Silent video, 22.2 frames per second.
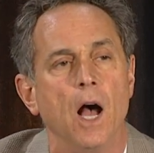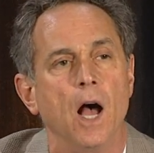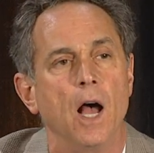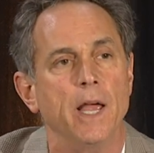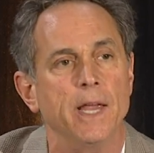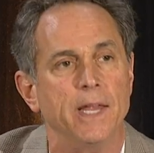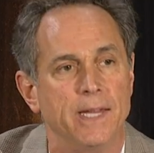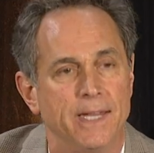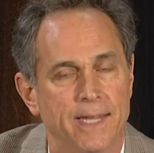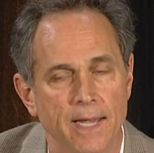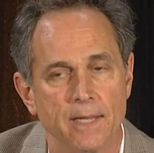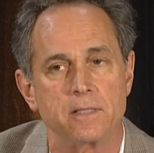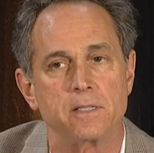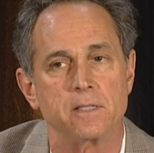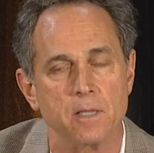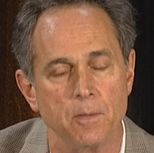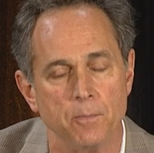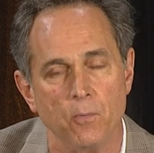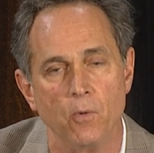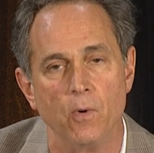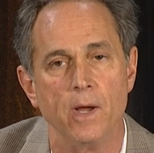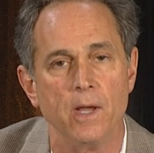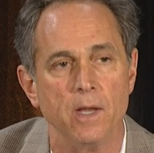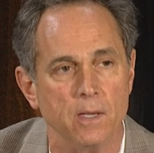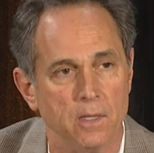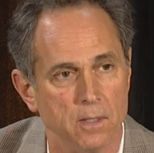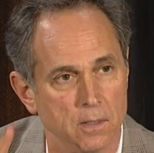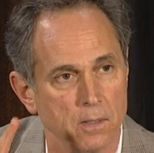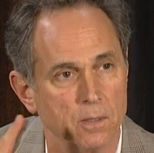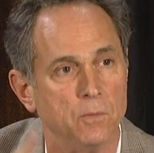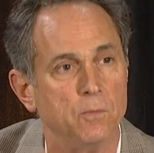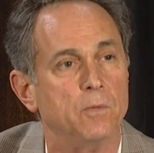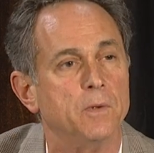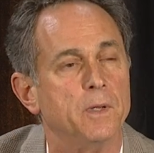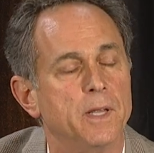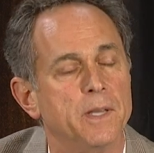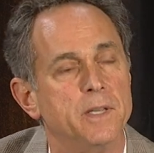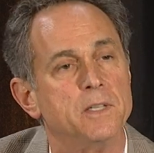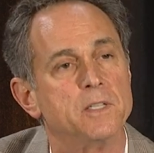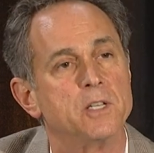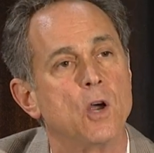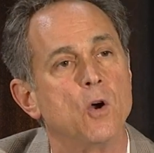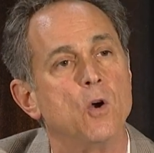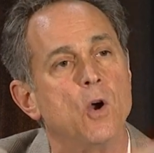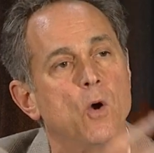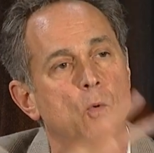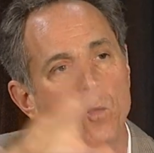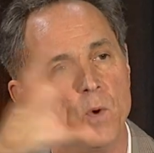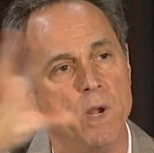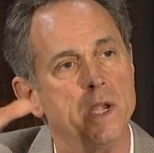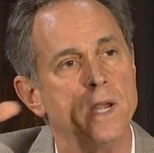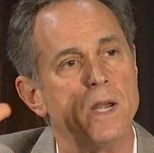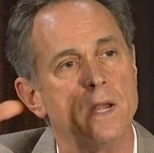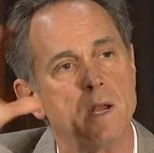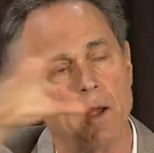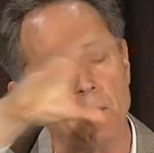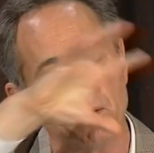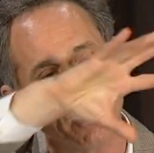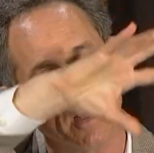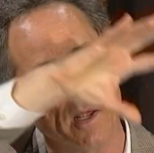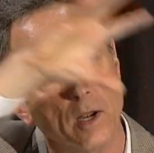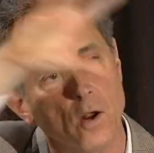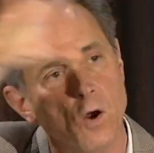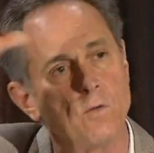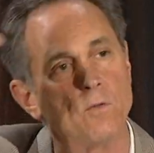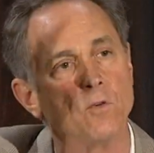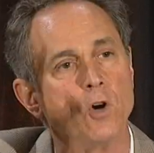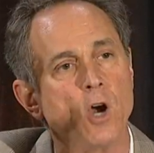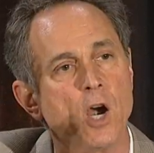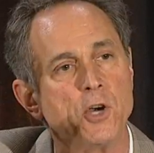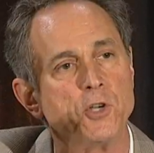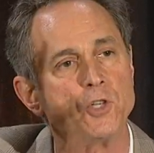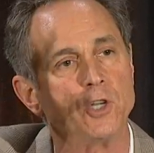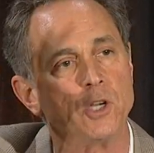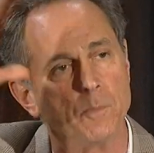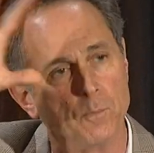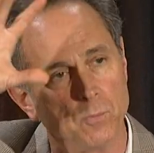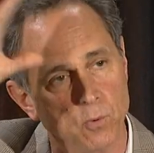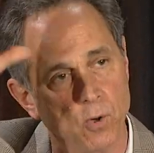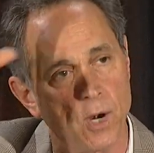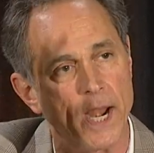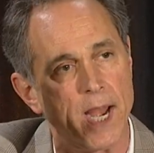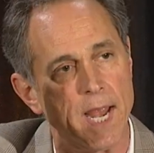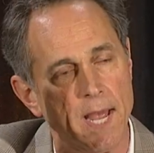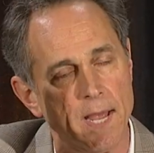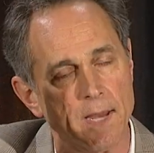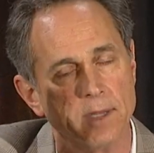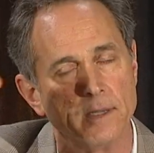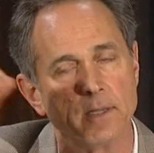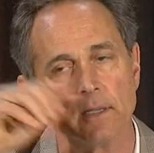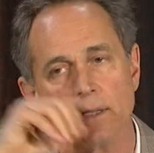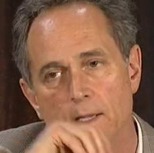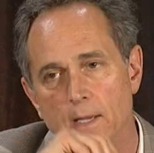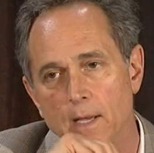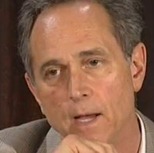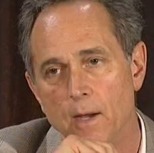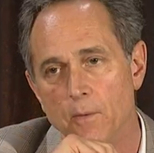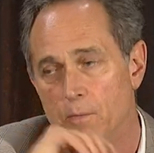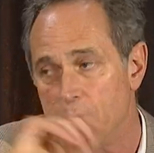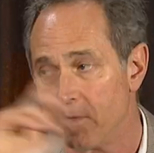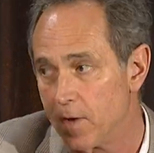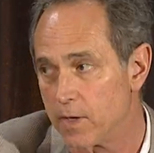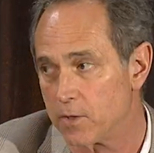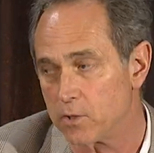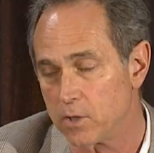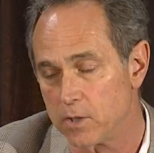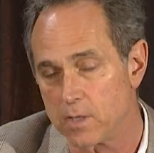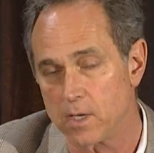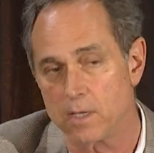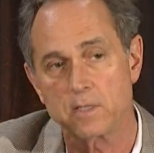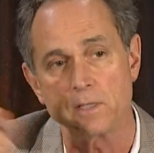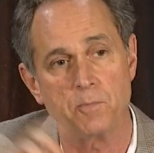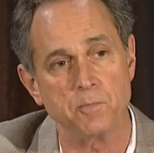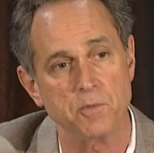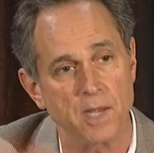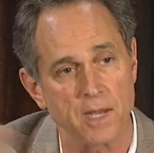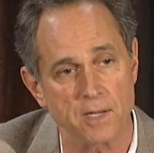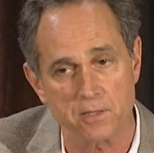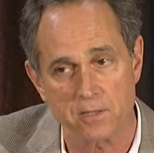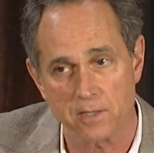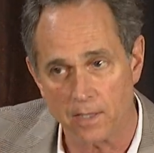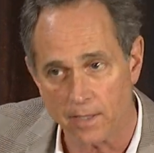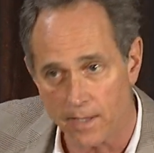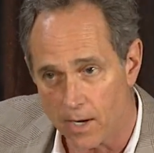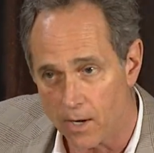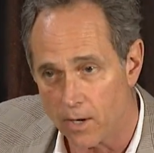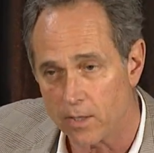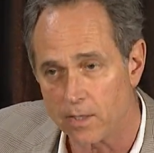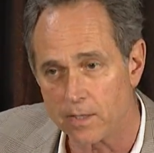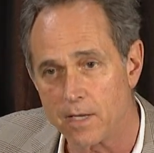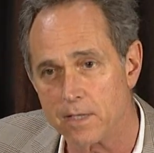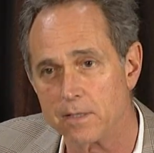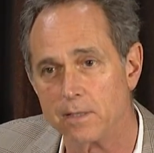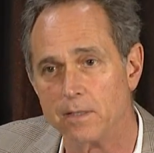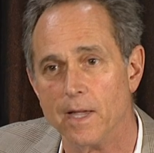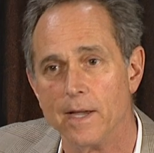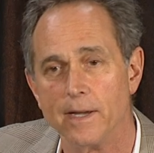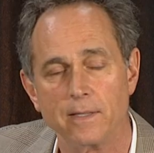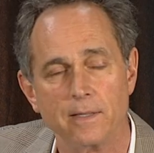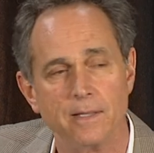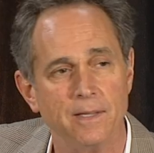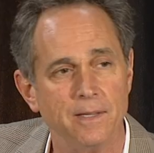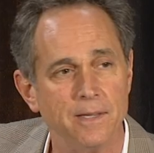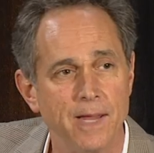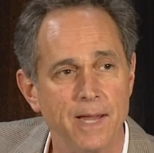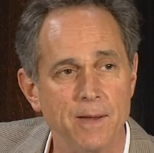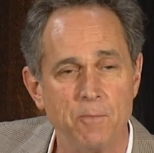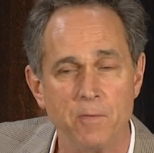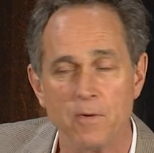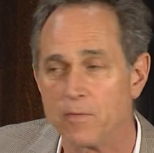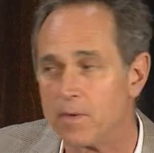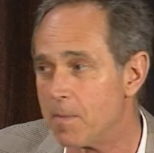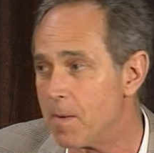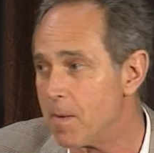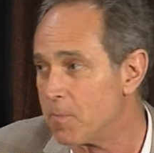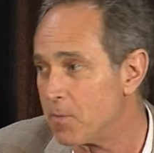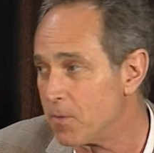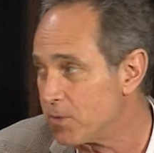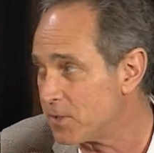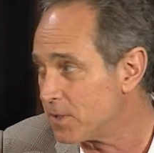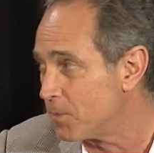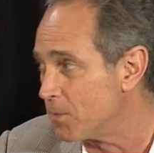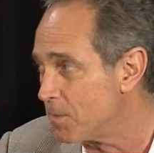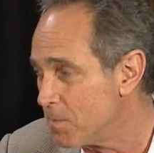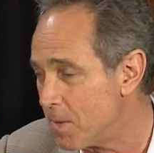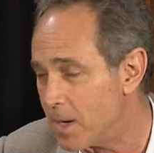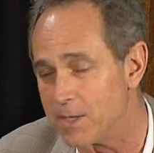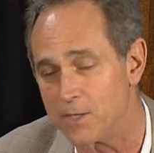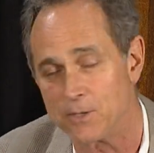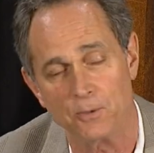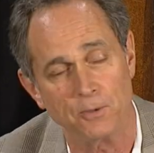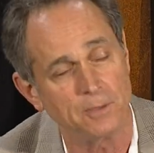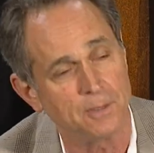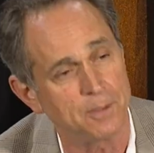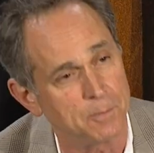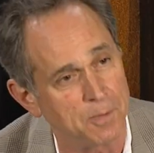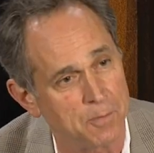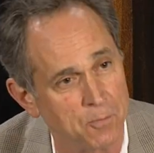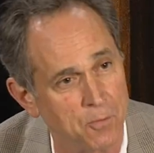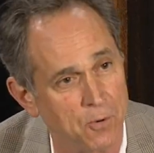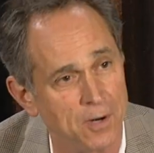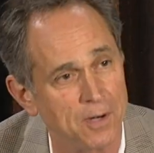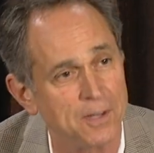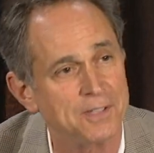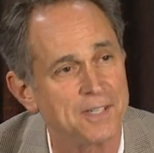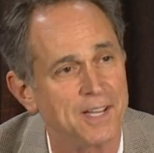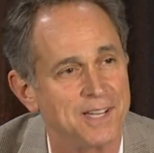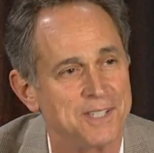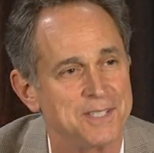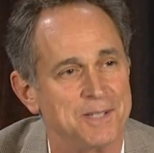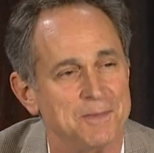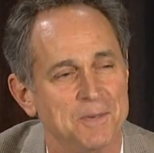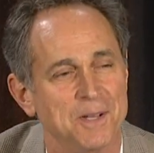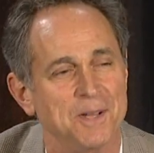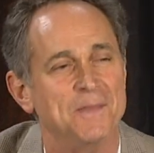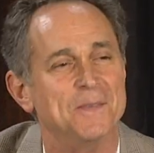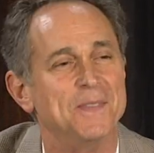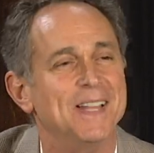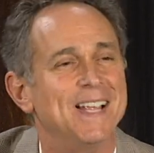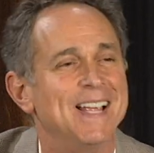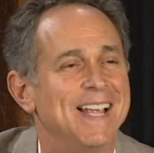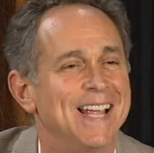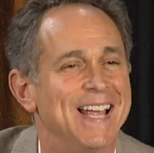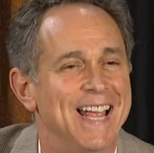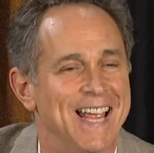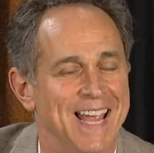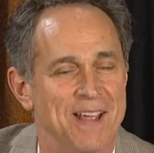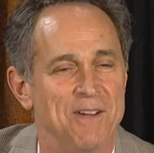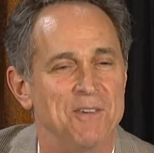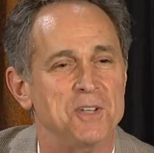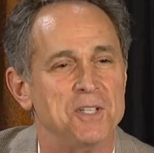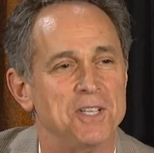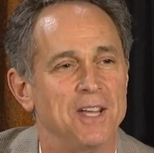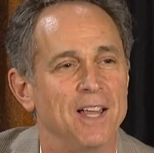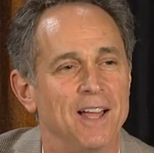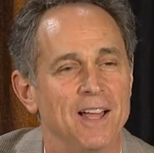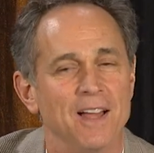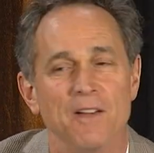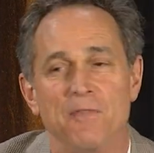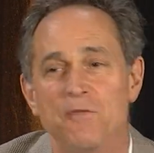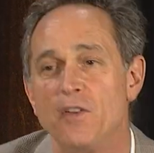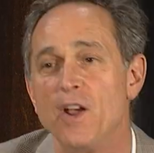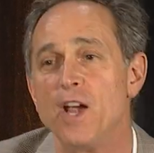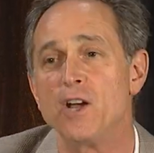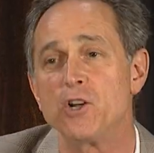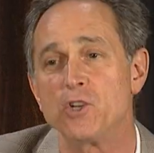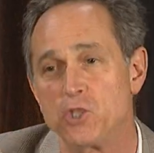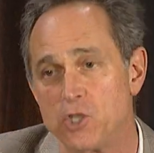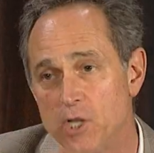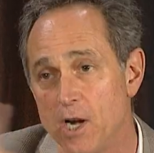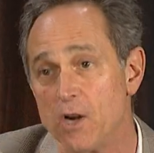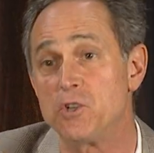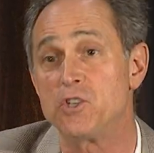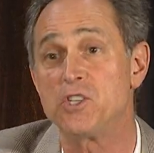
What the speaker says: He gets the way, and so we need an overarching brand. We've actually done some testing. Erica doesn't like the name we've come up with, so we might do a little bit more testing, but it was a fair share